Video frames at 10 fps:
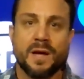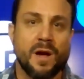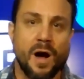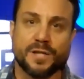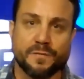
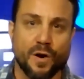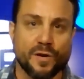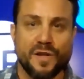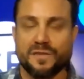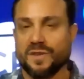
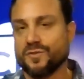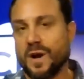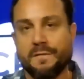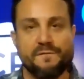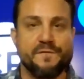controversies, they're
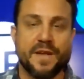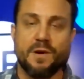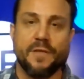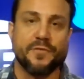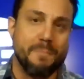trying to figure
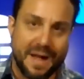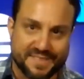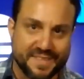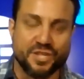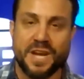out their
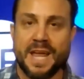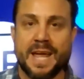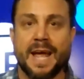messaging